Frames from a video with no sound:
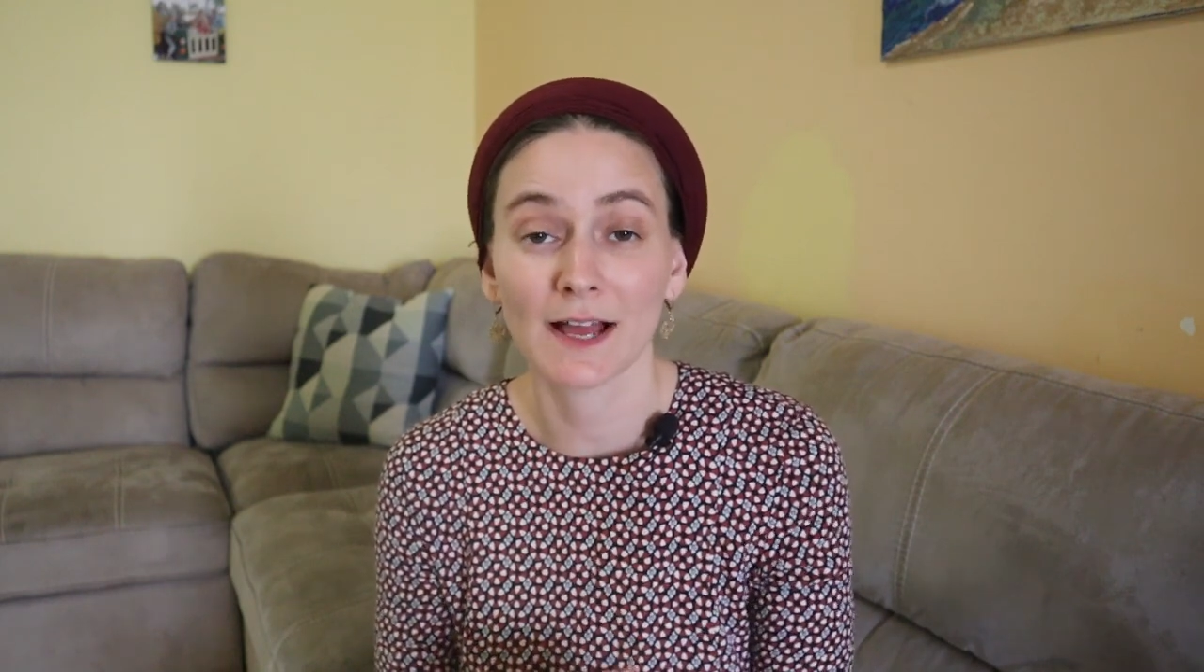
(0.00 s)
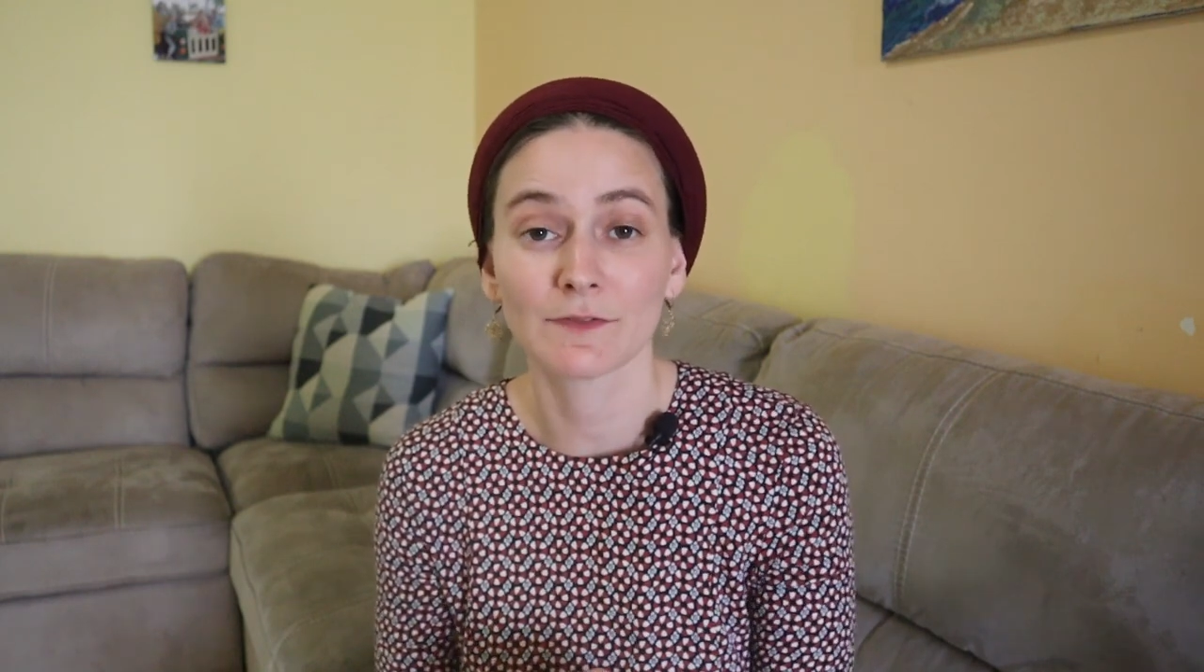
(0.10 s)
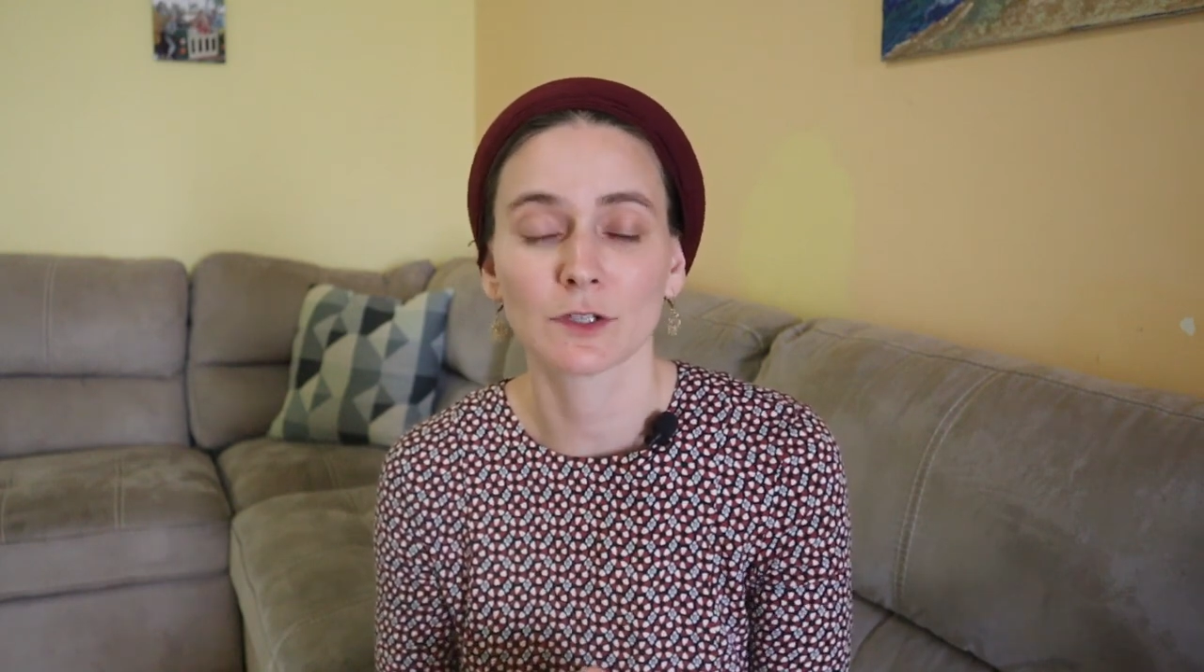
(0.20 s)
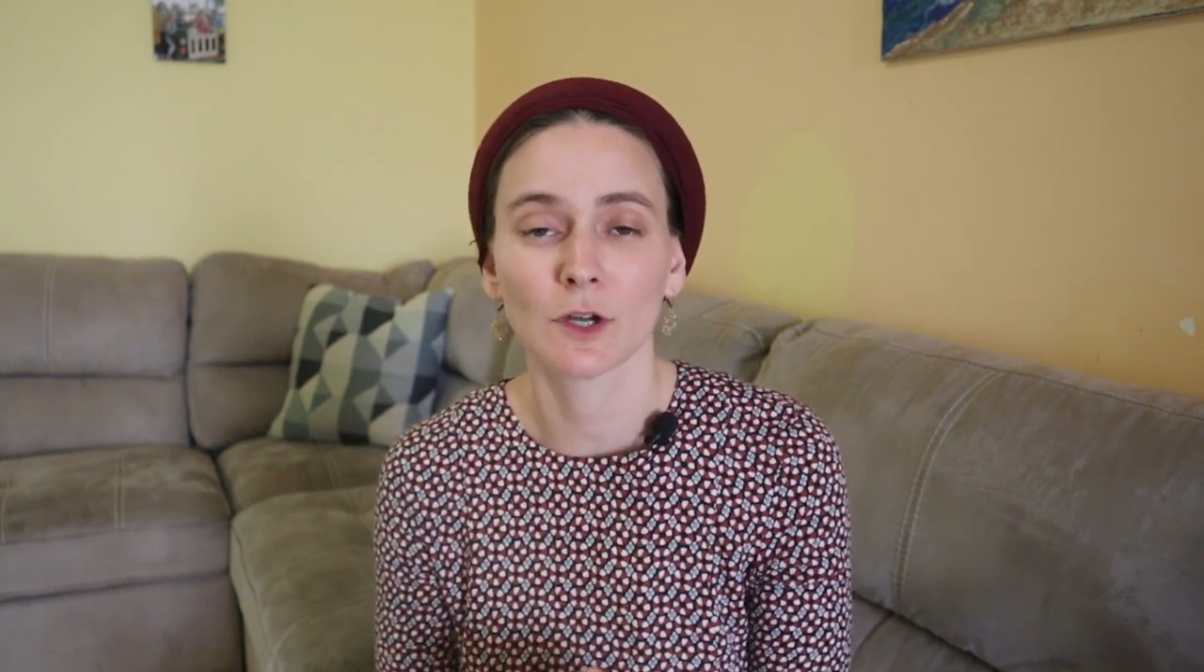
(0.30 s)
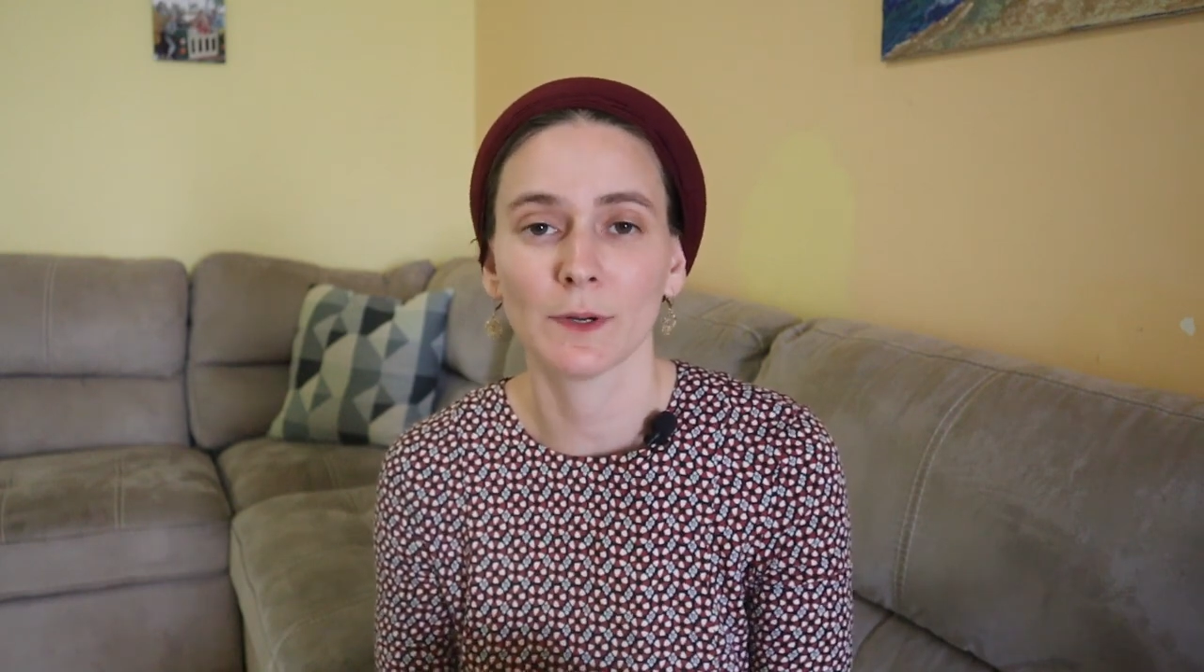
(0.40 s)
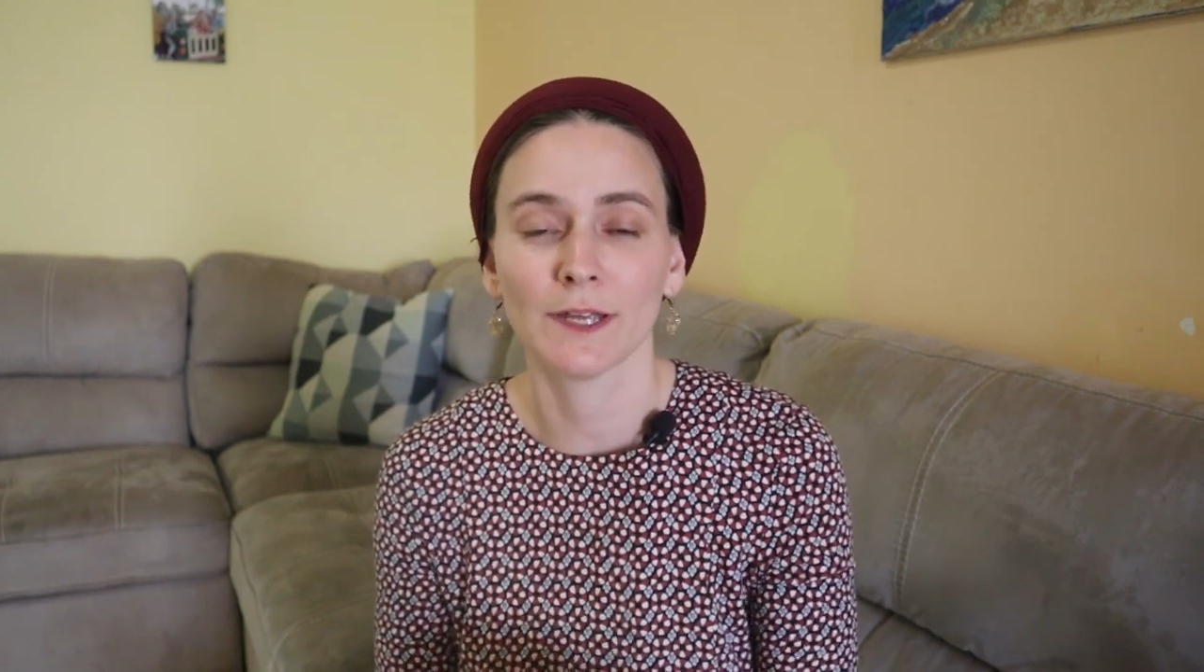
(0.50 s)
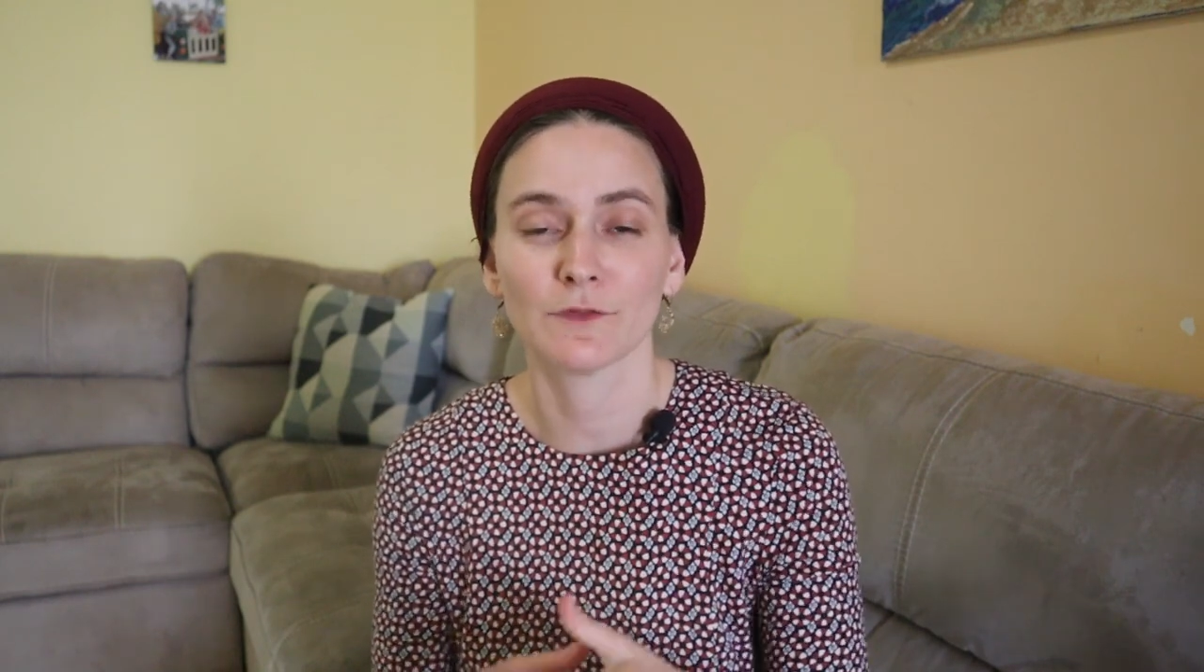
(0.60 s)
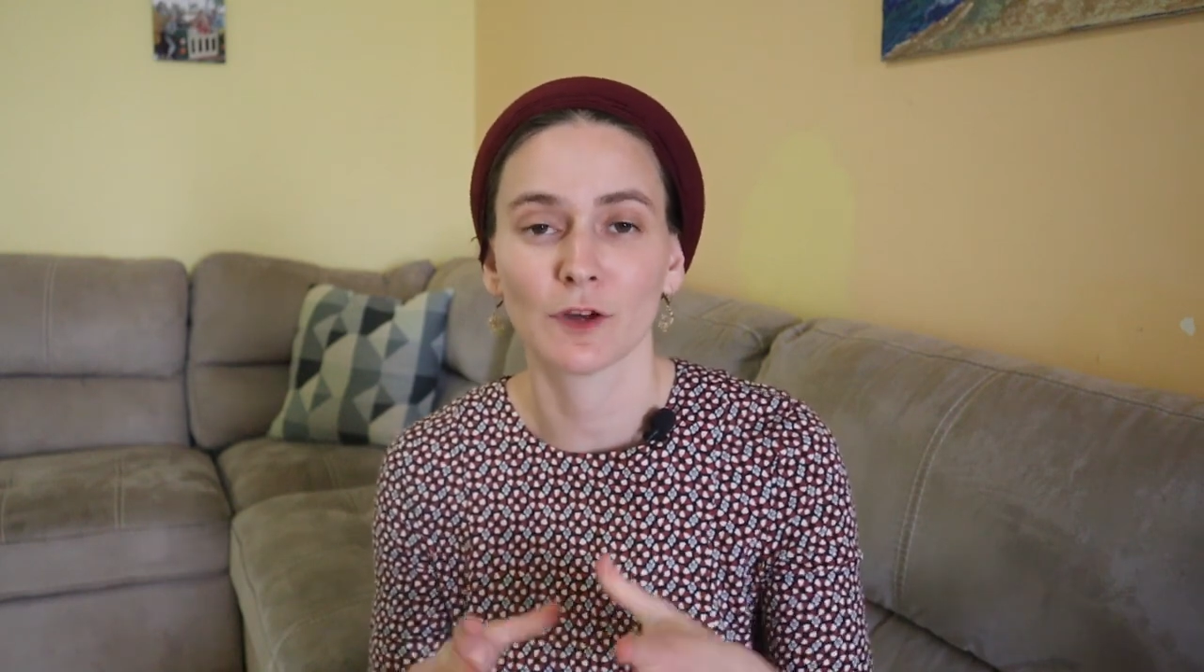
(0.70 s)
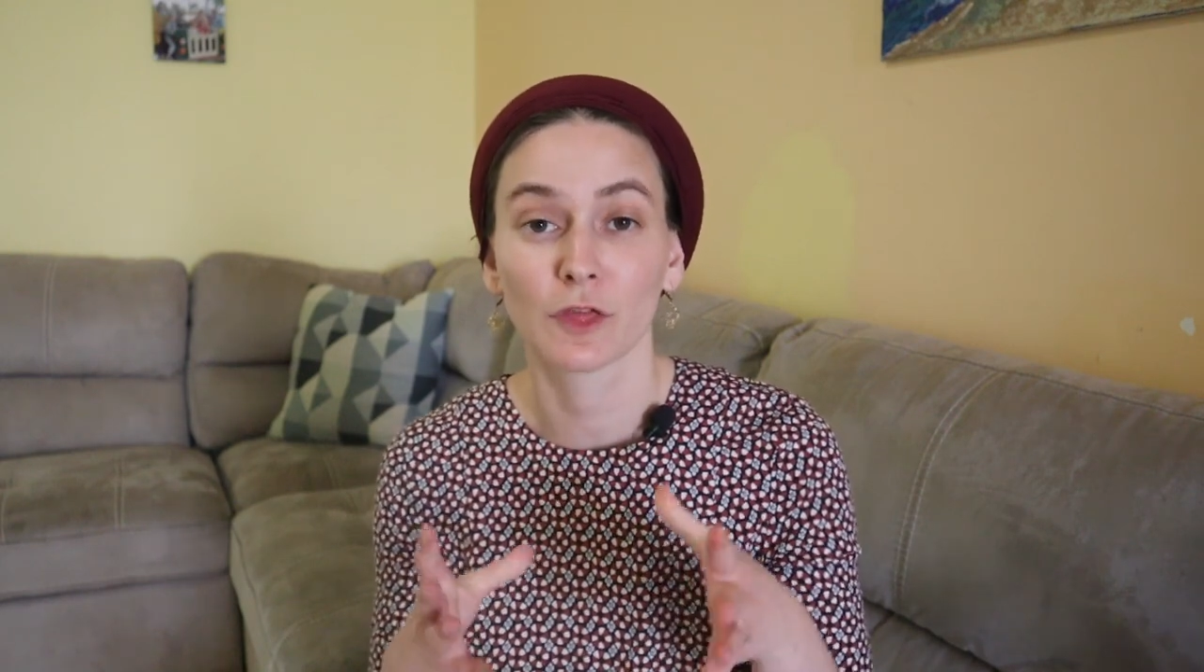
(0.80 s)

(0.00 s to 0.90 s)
have so if